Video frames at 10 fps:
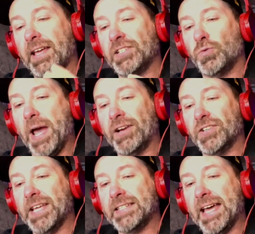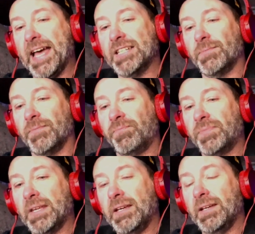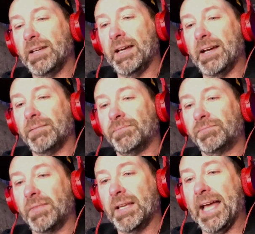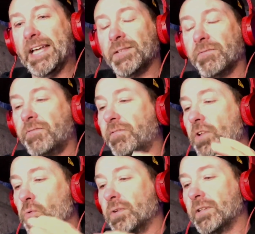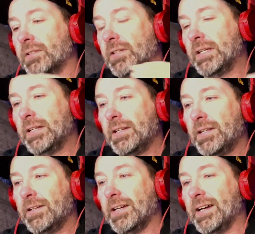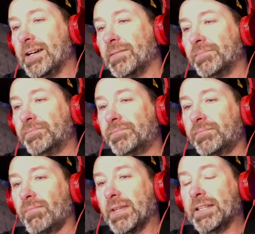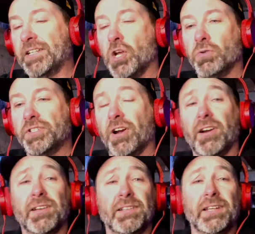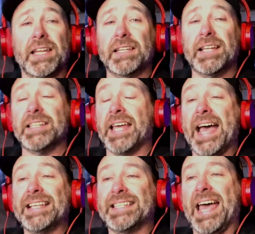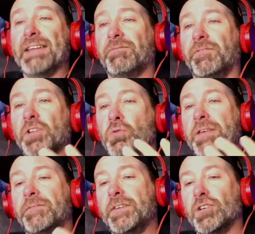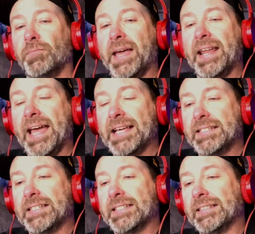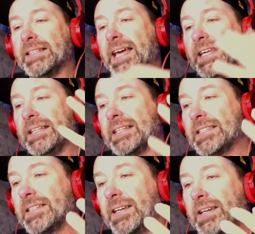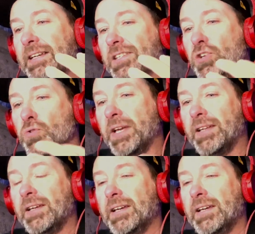Swagger says it has him floating like Noah's Ark. And it does. It has that floaty feel, man. It has this lightness to it.